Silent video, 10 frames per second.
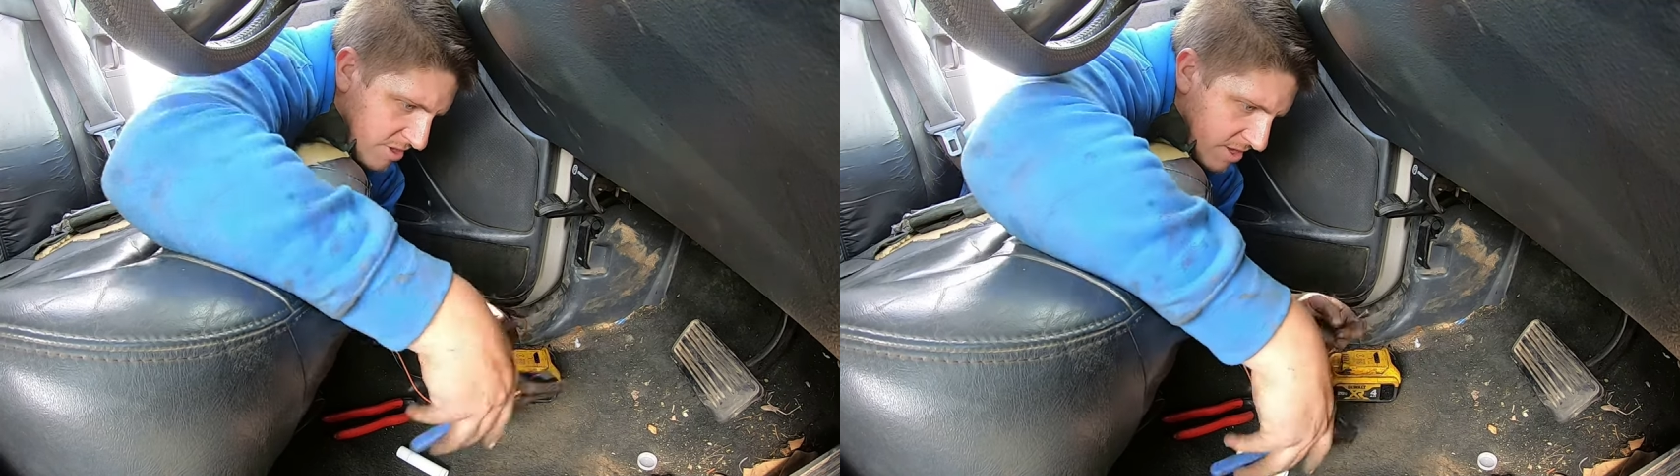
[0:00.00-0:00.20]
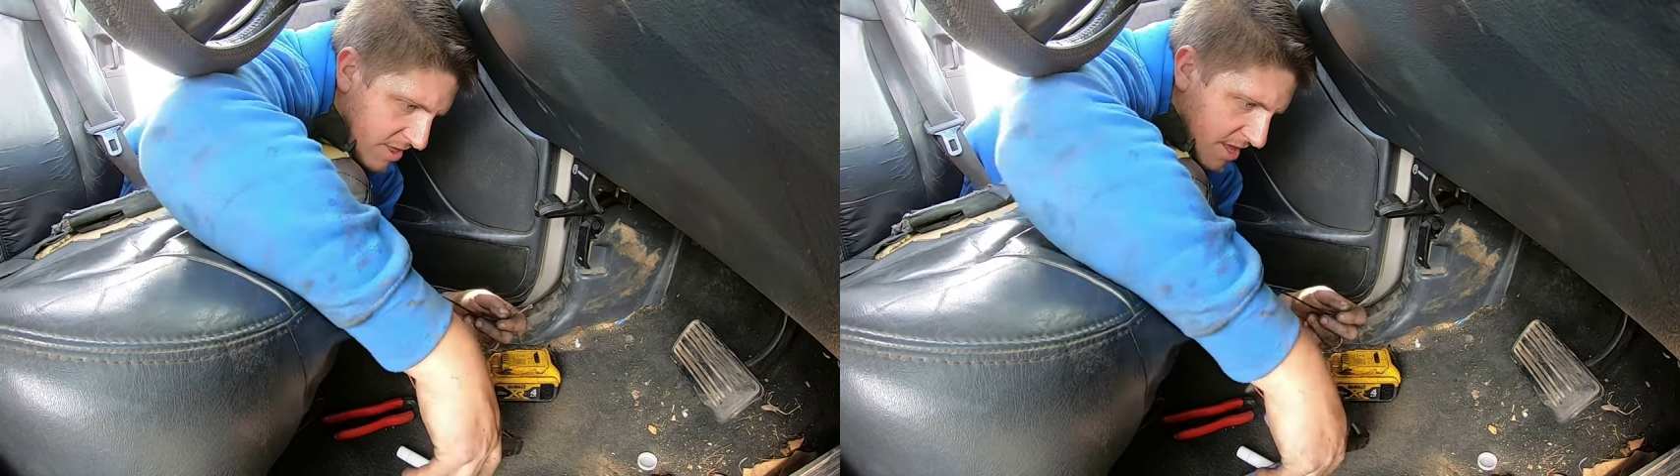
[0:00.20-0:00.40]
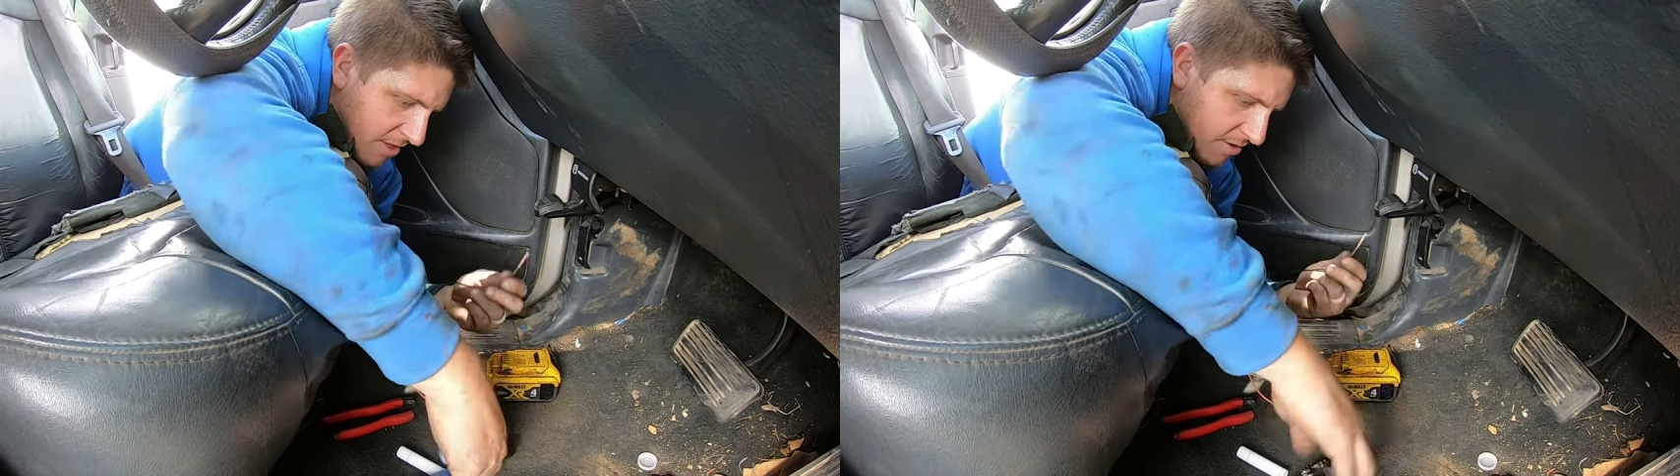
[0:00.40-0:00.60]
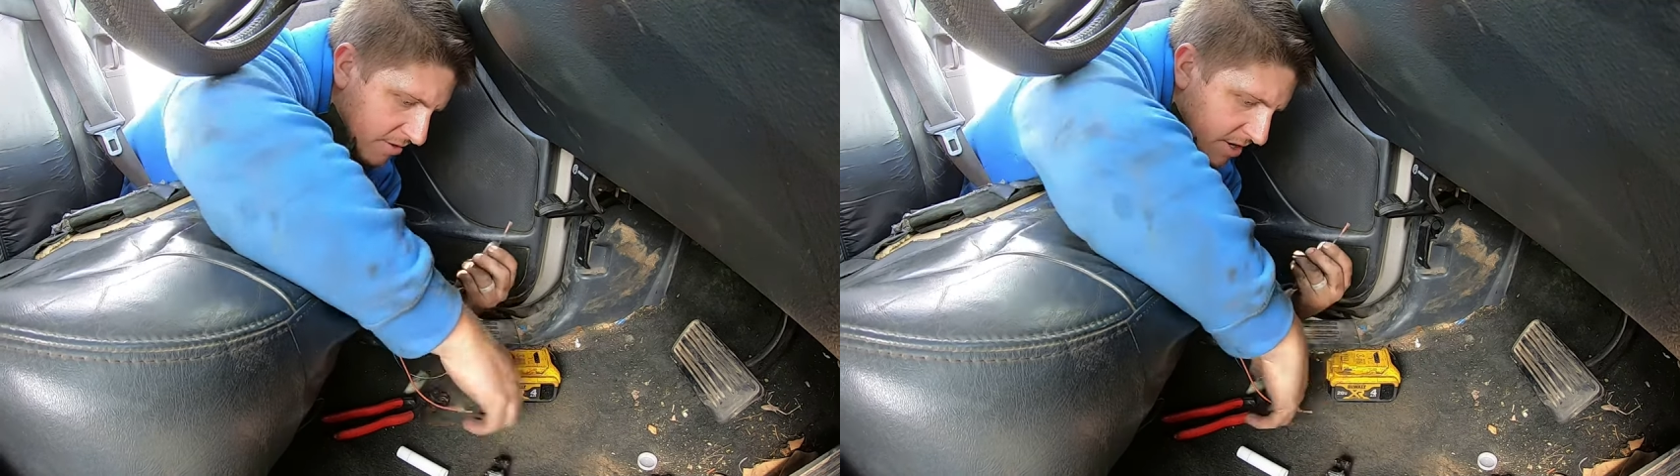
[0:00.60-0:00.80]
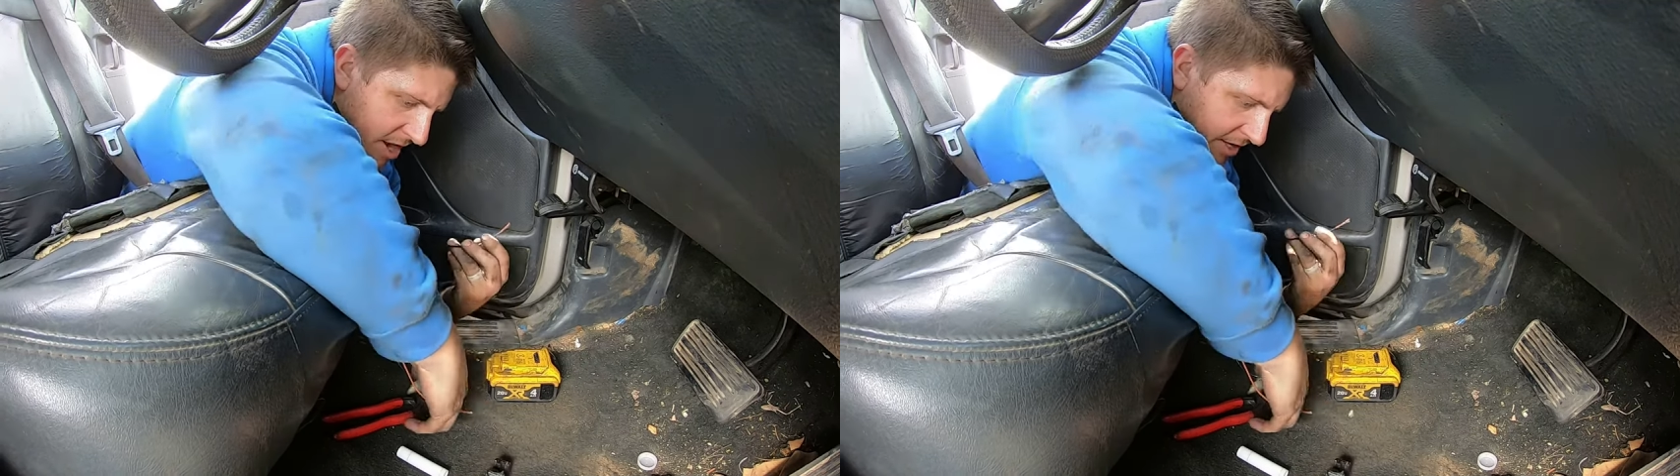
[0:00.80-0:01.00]
in that little
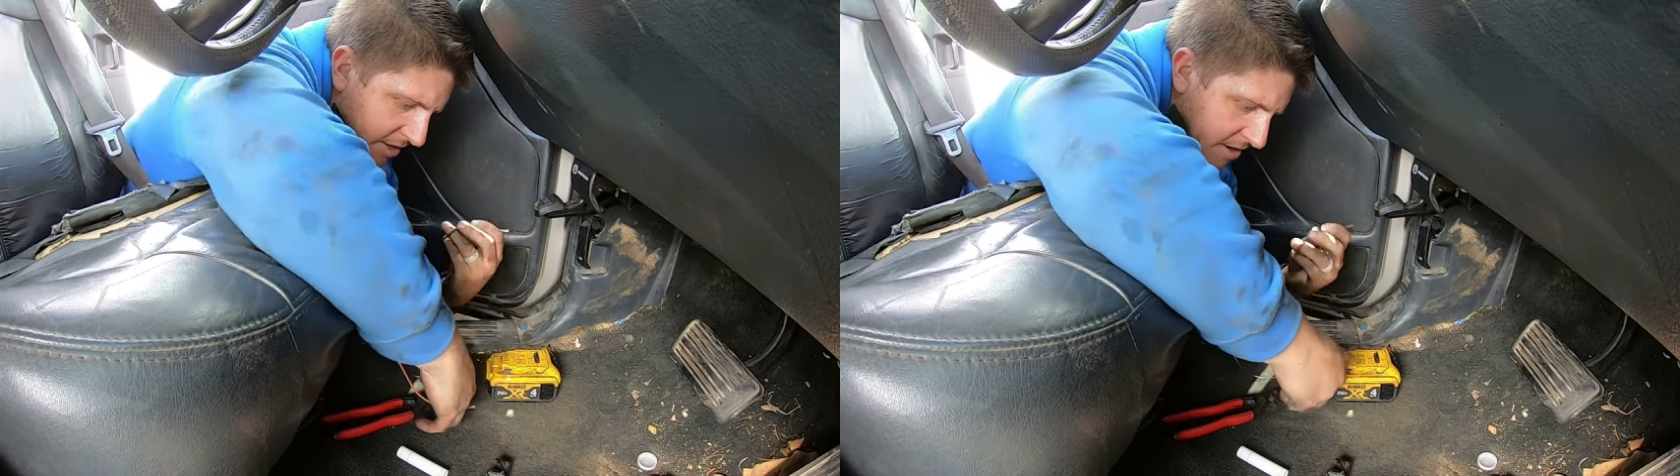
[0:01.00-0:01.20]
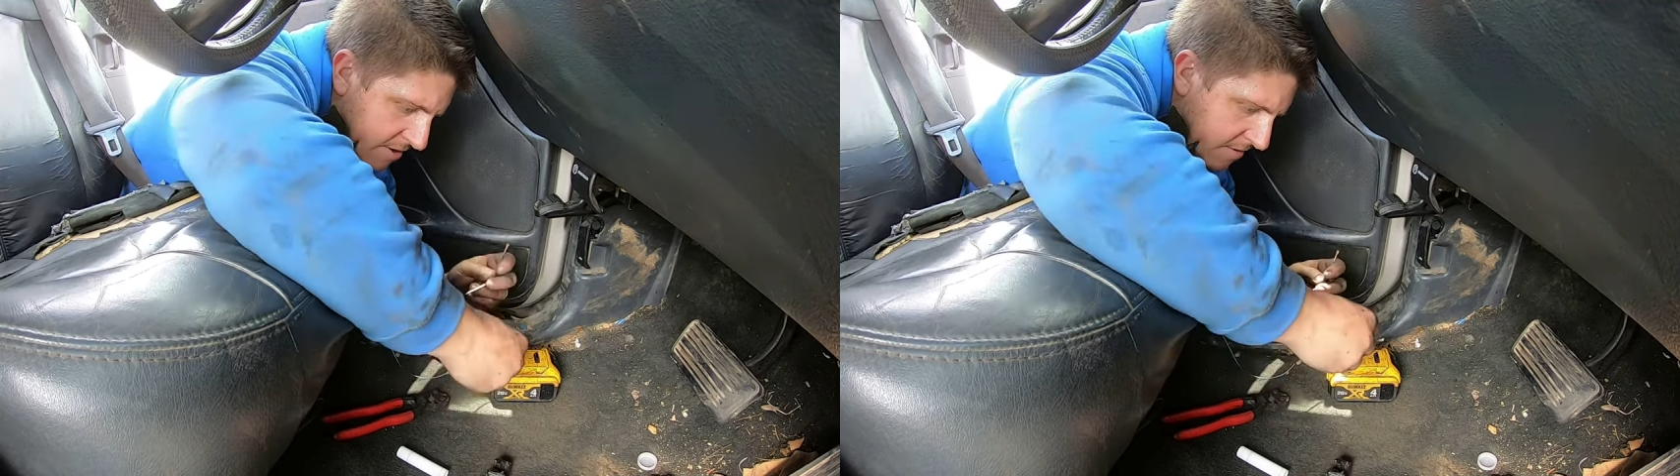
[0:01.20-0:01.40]
connector.